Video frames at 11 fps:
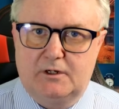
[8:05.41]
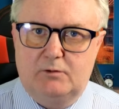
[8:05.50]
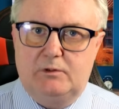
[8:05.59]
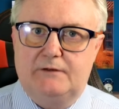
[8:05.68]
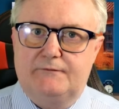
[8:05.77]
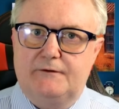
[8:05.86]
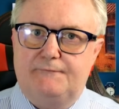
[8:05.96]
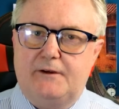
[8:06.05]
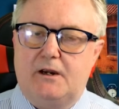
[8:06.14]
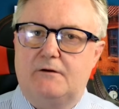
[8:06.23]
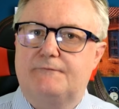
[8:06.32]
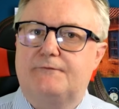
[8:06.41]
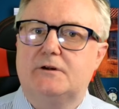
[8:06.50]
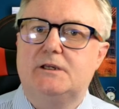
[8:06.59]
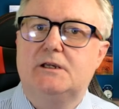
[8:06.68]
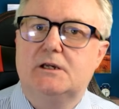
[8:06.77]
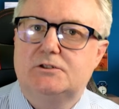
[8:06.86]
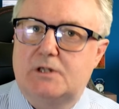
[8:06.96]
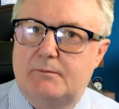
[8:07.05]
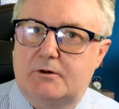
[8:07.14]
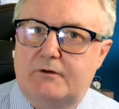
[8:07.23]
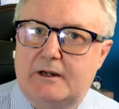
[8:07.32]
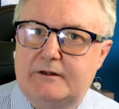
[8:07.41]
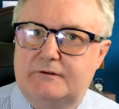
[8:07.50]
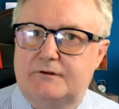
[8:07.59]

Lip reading: We live in a fair and free democratic